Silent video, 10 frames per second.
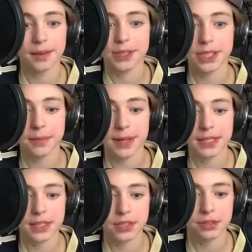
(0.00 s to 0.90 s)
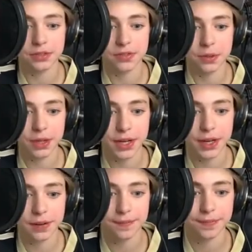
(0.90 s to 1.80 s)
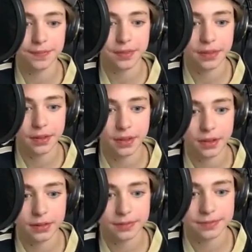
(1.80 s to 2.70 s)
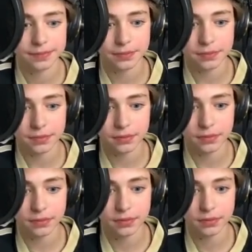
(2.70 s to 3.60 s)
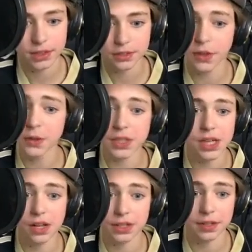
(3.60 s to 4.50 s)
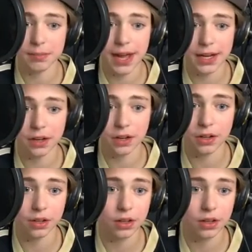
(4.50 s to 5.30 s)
just gonna pay attention to his footwork here. His footwork's not looking bad at all.